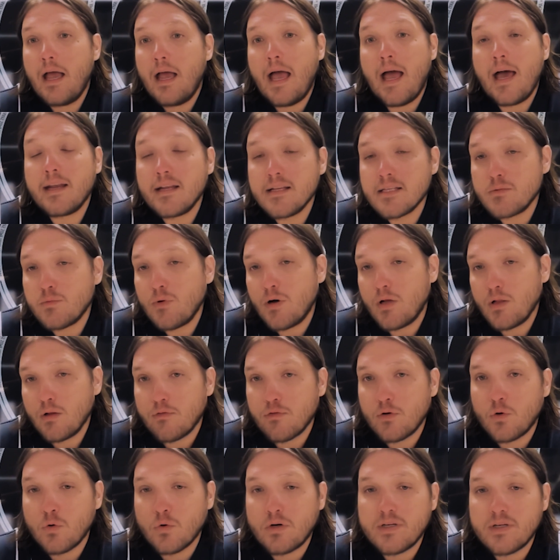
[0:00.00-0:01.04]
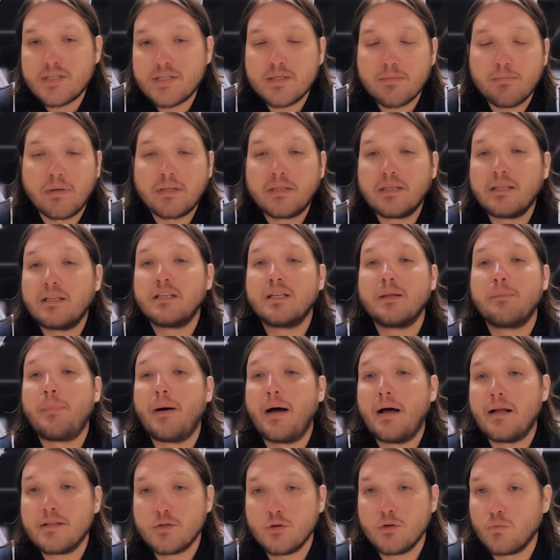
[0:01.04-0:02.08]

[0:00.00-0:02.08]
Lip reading: And as well, of course, but it depends